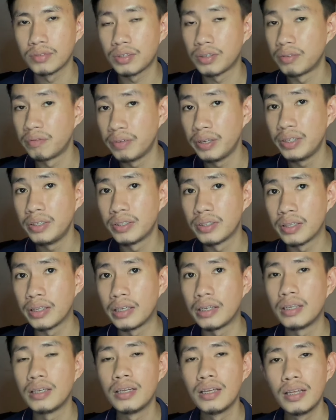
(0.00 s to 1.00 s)

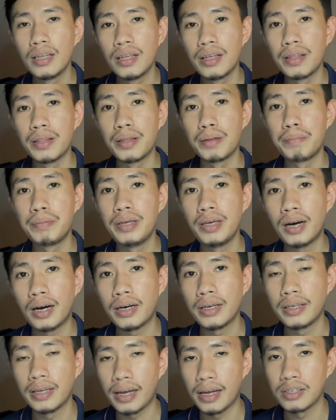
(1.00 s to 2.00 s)
Conveniently, the
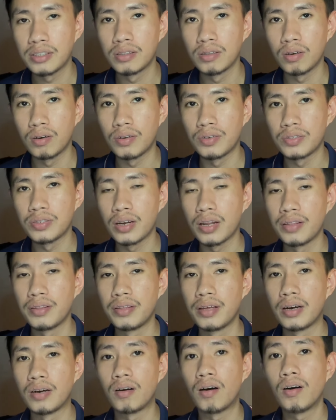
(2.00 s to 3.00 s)
BI has launched
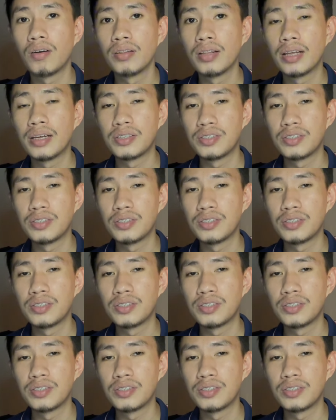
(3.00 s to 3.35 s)
their online